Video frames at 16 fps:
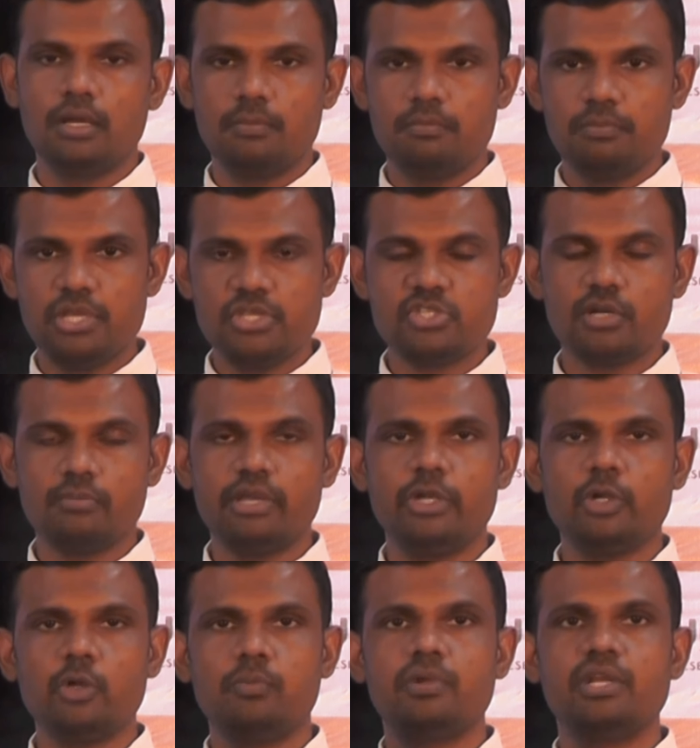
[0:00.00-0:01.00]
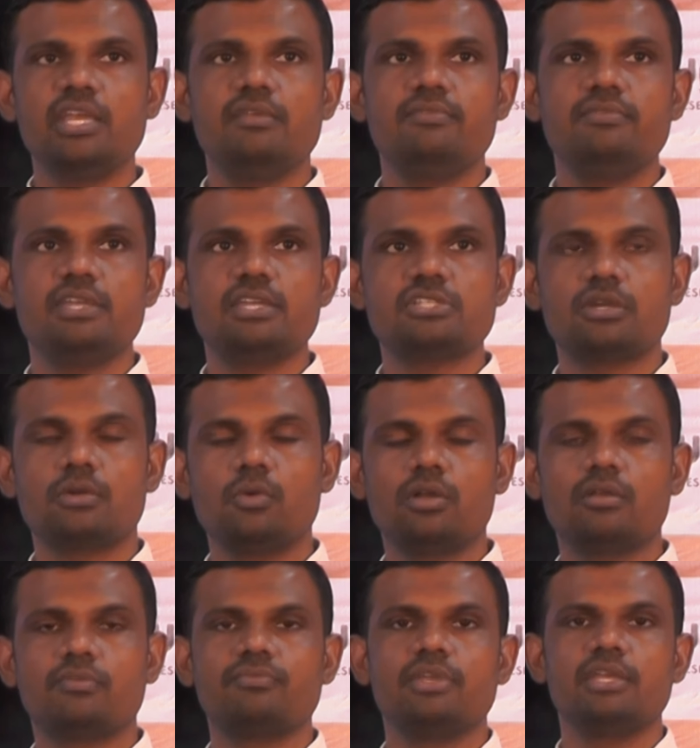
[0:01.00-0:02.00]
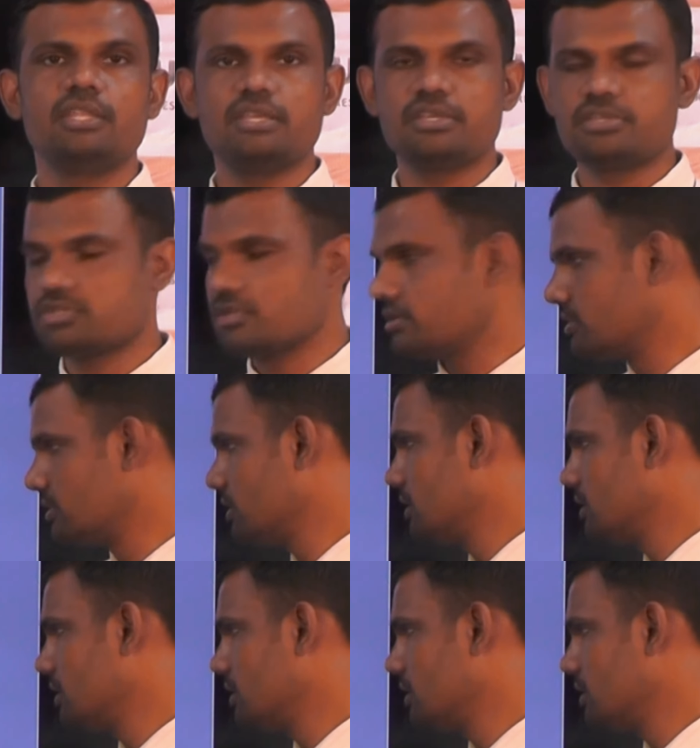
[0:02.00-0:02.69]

measurement of deviation or variation.